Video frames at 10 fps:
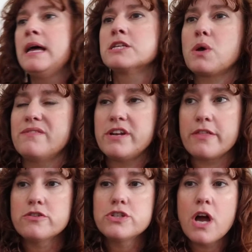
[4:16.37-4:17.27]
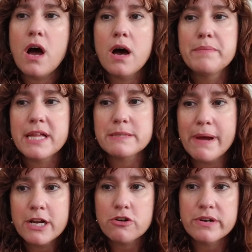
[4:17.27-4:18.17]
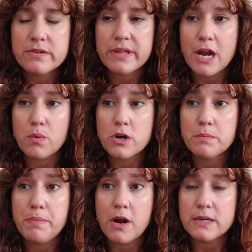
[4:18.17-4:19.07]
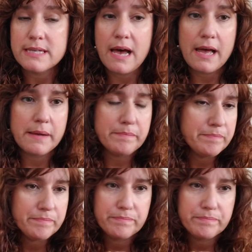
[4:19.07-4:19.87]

So I have another job. That's my career that I work part-time